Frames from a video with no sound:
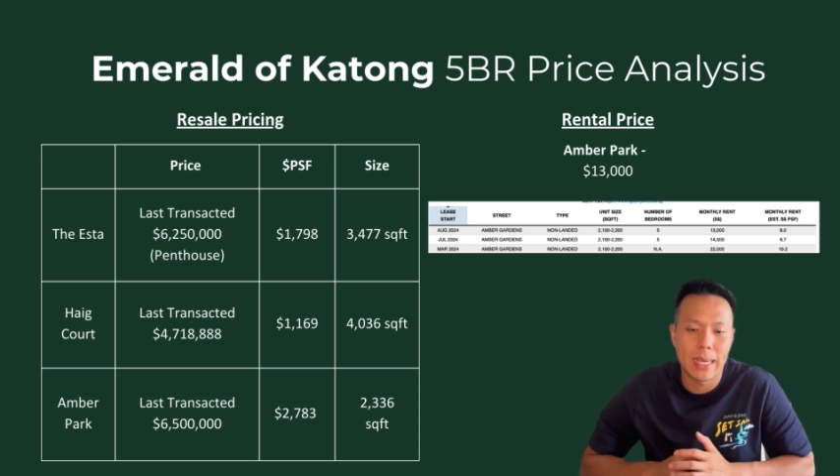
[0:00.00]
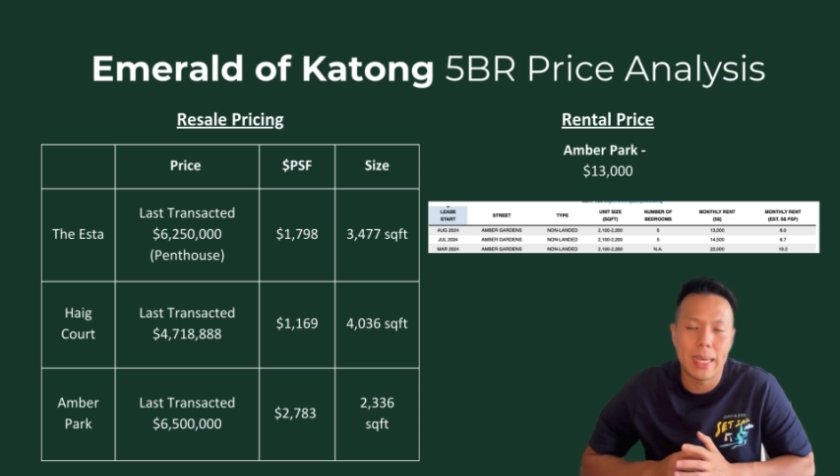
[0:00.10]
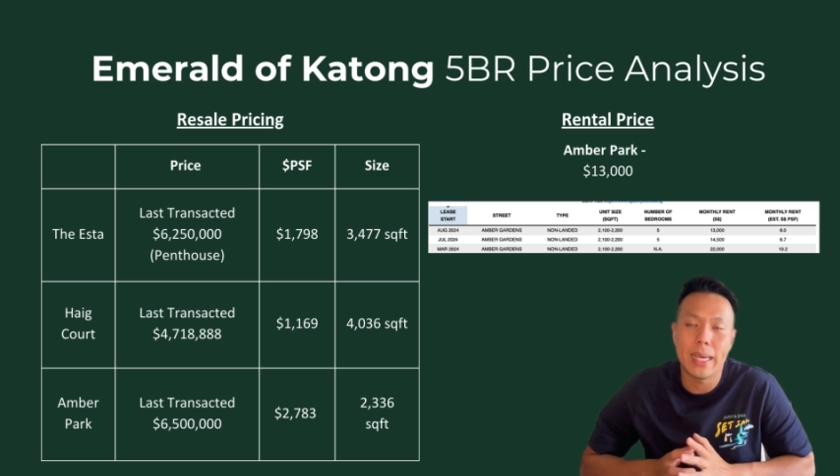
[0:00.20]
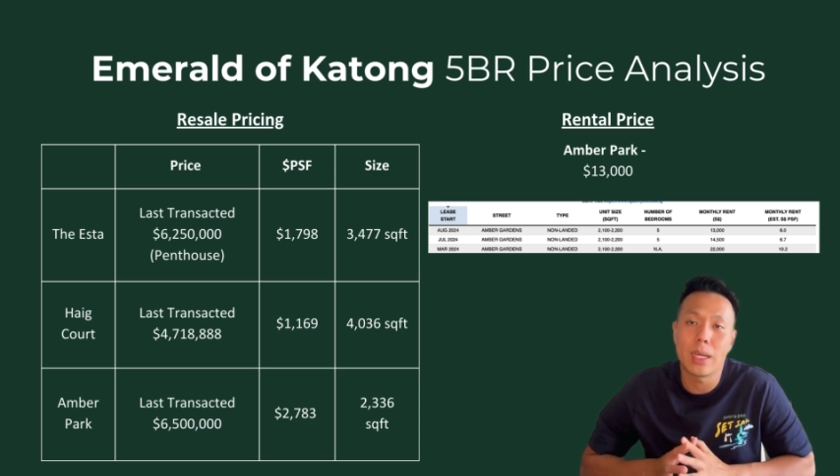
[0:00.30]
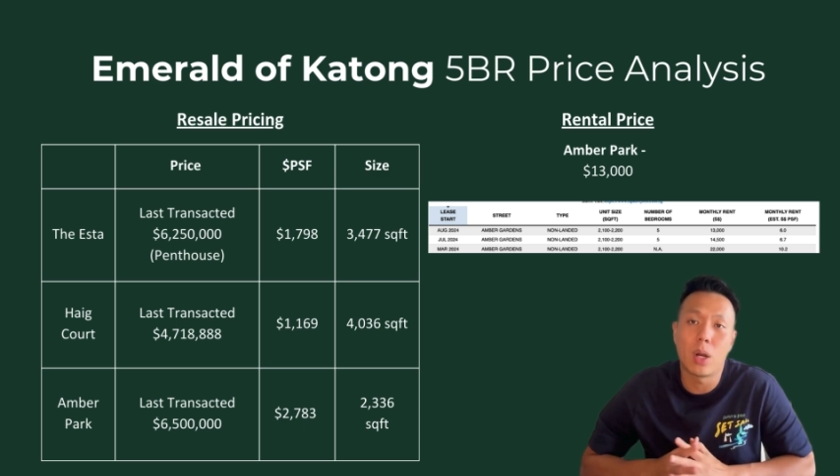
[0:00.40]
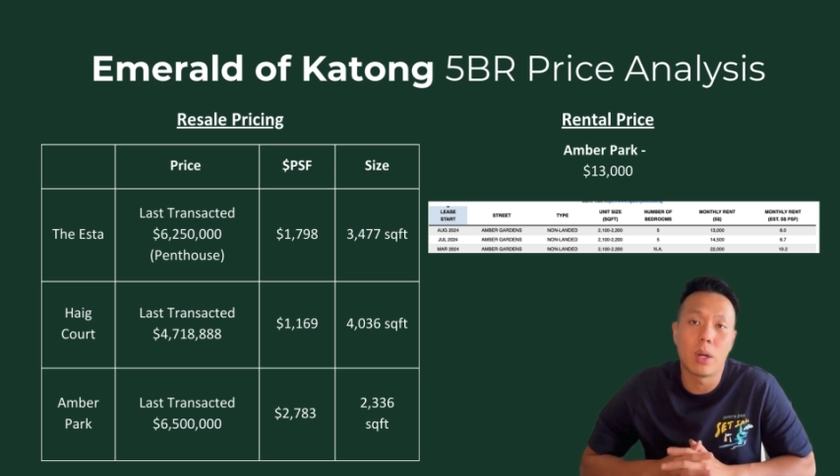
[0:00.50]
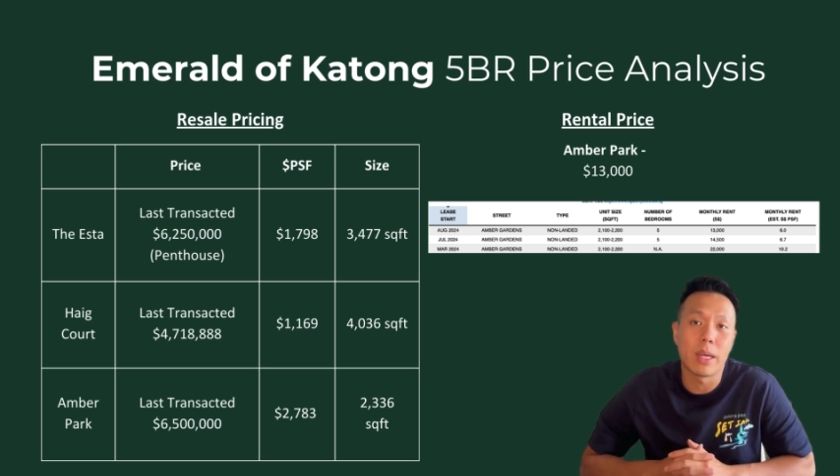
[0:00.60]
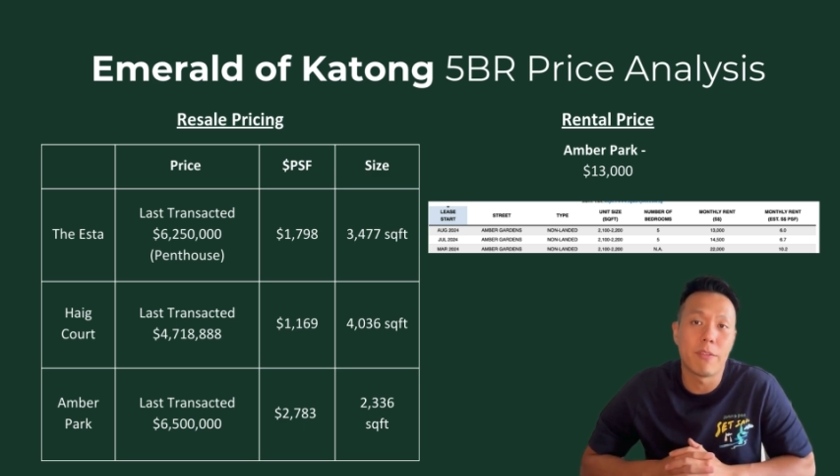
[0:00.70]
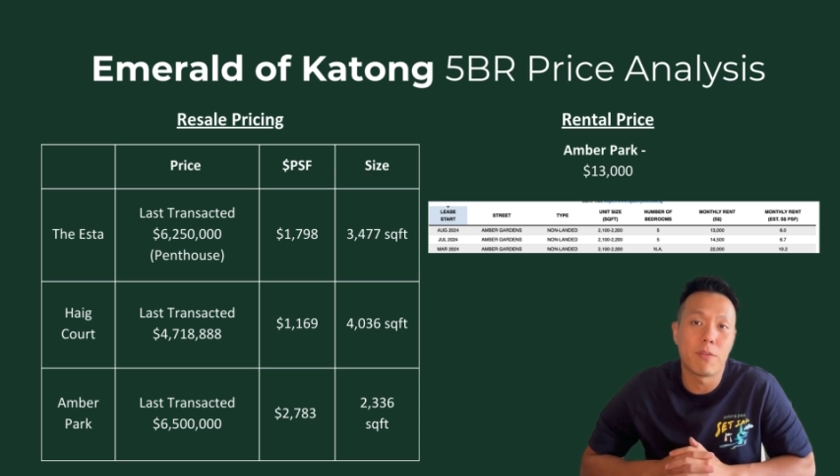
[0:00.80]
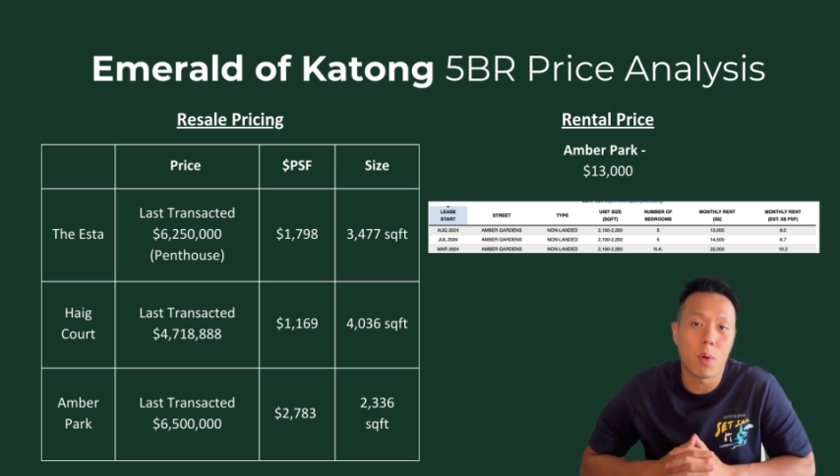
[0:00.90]
Cape Cod
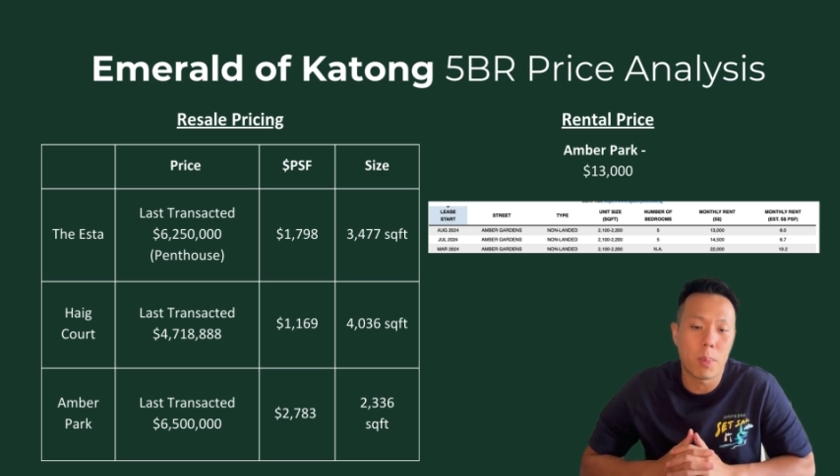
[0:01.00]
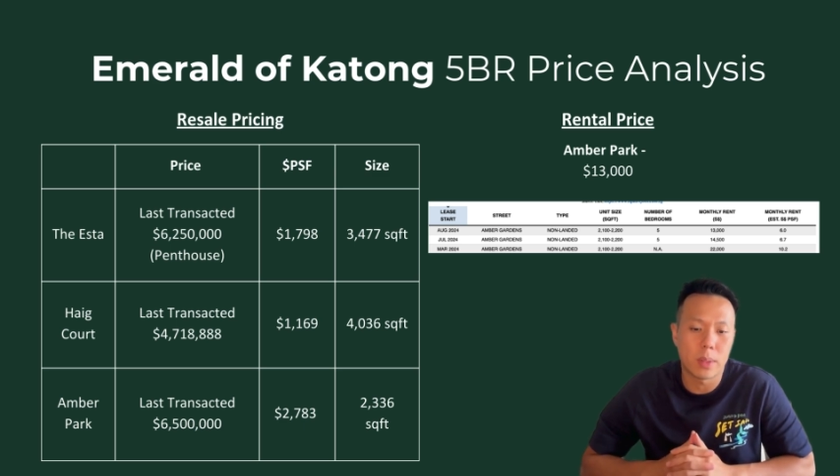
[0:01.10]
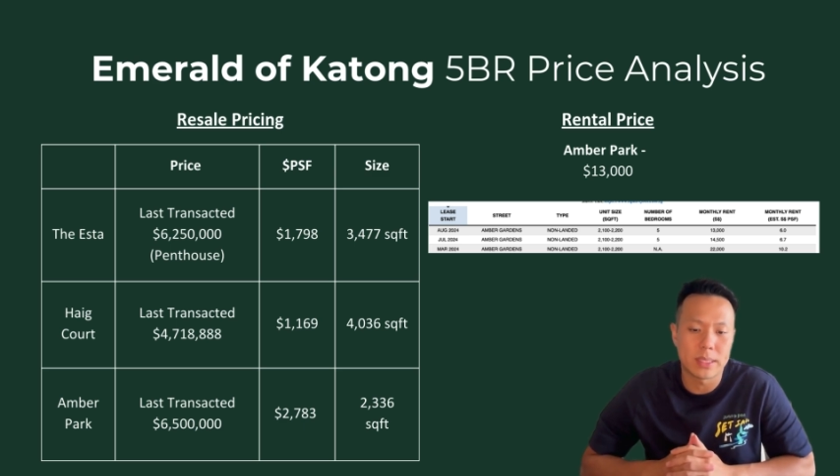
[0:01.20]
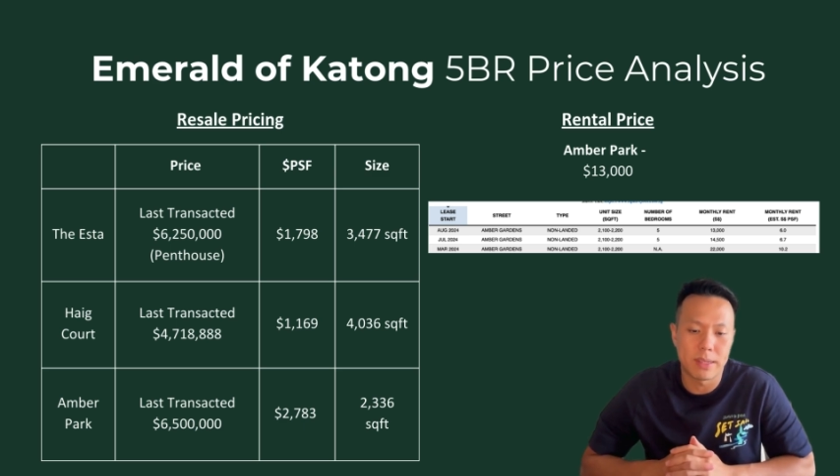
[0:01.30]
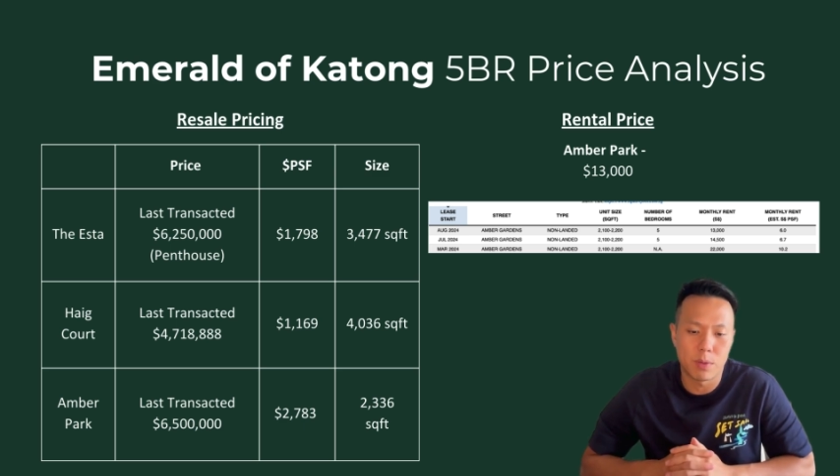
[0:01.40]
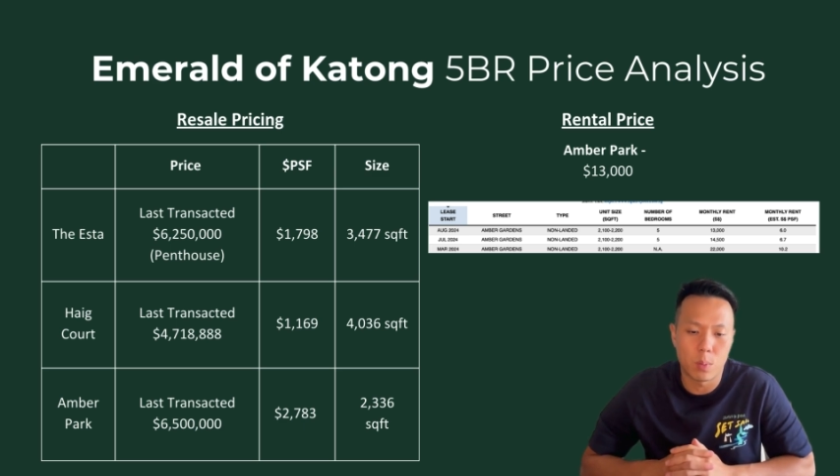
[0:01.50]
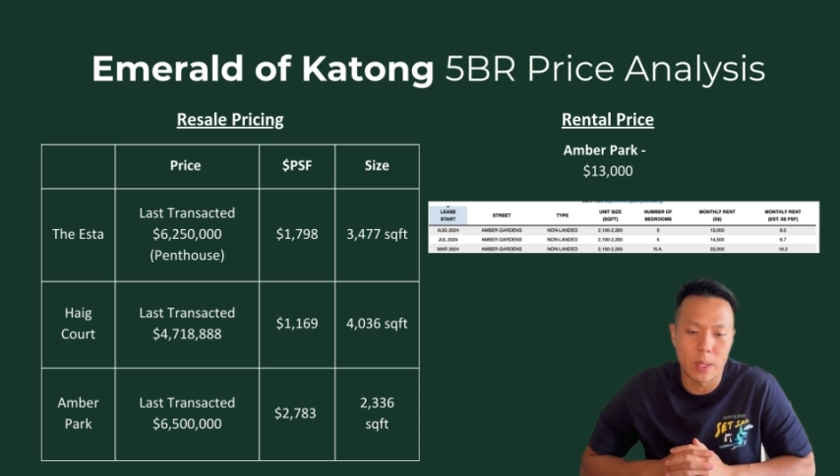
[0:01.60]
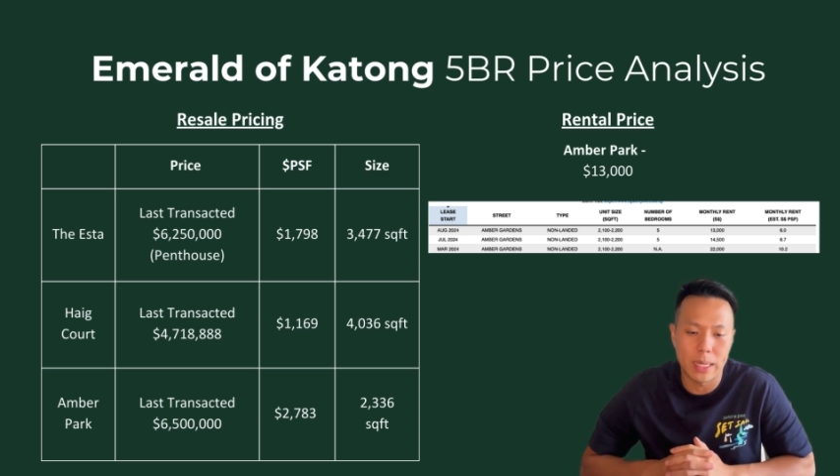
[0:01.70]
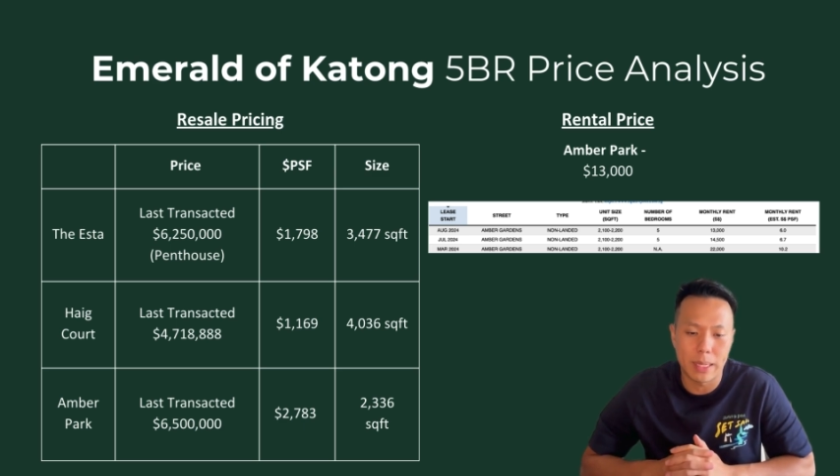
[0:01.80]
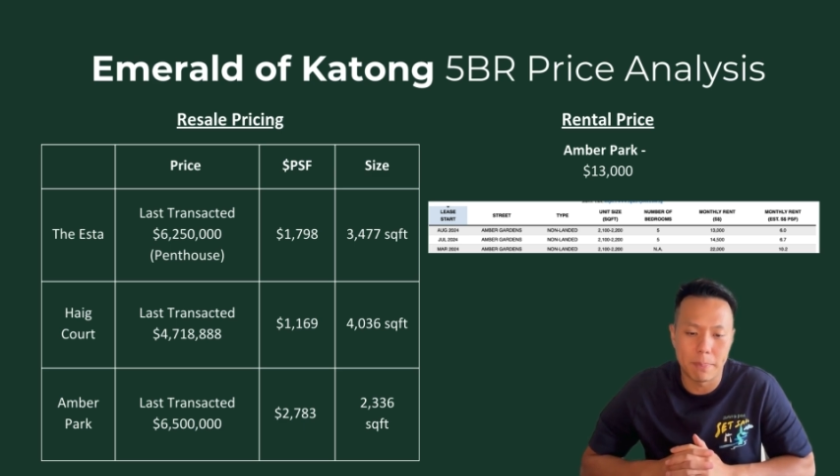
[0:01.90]
at
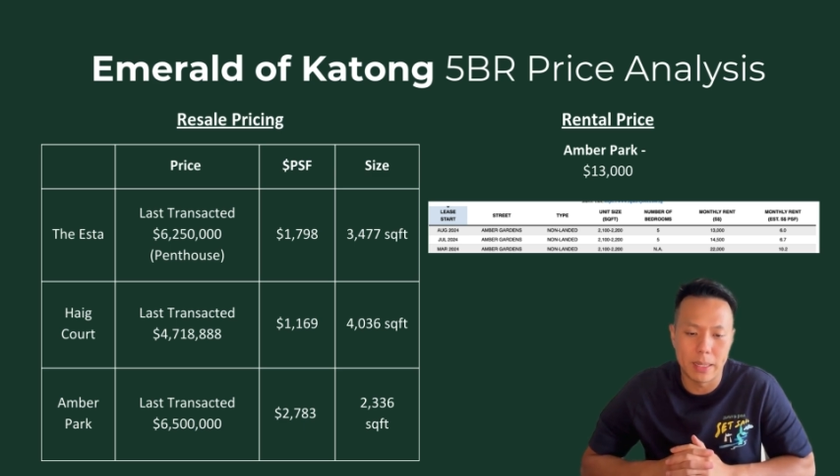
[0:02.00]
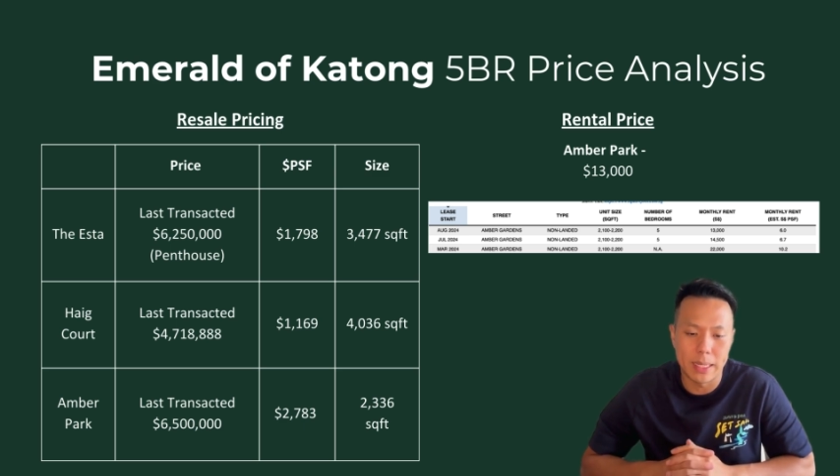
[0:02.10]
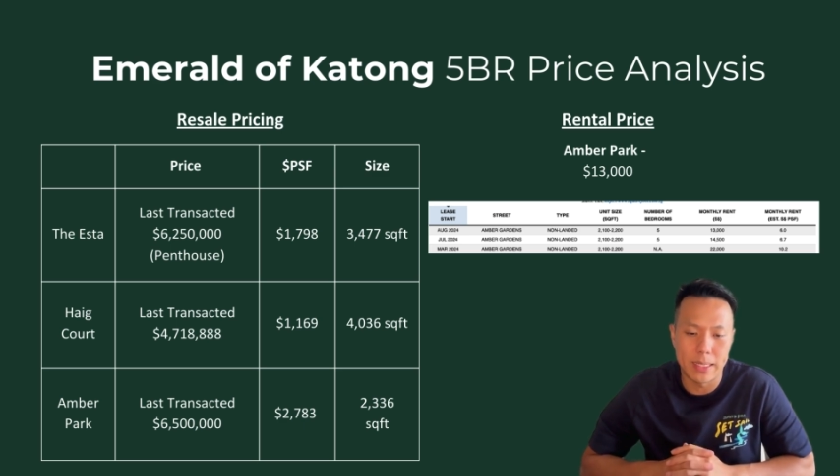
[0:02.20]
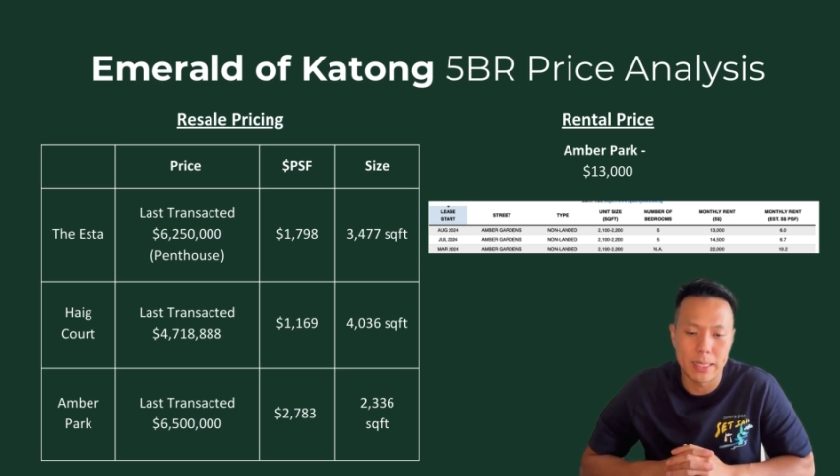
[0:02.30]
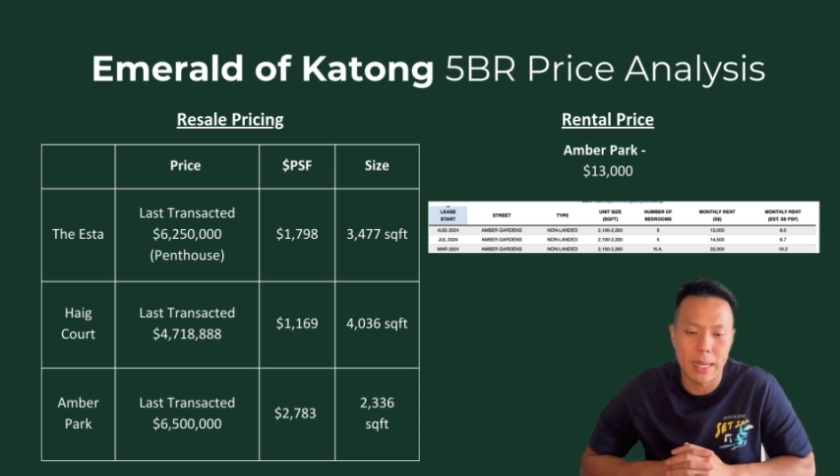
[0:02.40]
4.718 million,